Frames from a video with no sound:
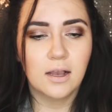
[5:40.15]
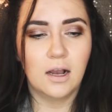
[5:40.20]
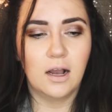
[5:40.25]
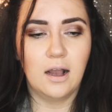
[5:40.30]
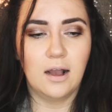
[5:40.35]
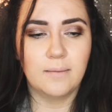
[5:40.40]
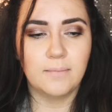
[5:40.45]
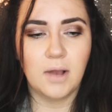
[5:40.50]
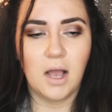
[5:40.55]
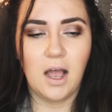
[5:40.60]

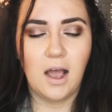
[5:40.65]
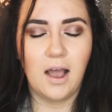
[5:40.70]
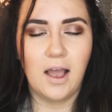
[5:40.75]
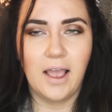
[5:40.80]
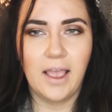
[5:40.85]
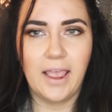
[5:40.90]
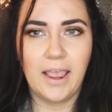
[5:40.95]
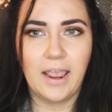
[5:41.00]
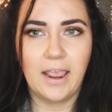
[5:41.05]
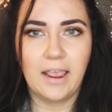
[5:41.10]

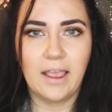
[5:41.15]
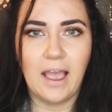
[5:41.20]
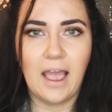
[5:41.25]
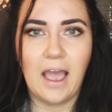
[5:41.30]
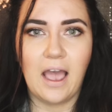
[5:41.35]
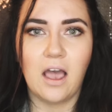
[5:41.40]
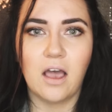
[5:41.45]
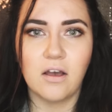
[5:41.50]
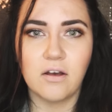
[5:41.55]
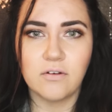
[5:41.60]
I
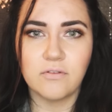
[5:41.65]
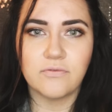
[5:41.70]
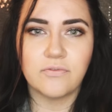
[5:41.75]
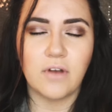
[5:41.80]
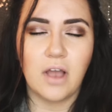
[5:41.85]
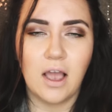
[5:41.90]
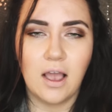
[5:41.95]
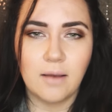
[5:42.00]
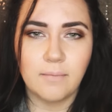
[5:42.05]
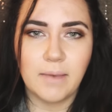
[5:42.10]

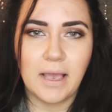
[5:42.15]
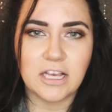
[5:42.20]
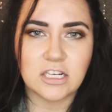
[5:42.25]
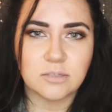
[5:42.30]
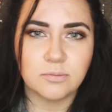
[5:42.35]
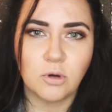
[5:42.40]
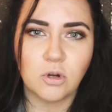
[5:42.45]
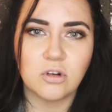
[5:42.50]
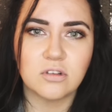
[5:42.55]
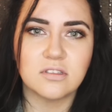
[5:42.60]
have
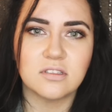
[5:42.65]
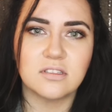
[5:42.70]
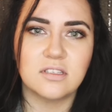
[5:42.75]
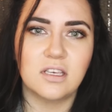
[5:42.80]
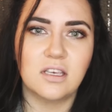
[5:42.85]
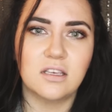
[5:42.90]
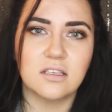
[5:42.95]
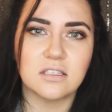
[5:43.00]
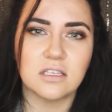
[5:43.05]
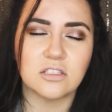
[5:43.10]
Hashimoto's
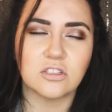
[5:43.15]
disease,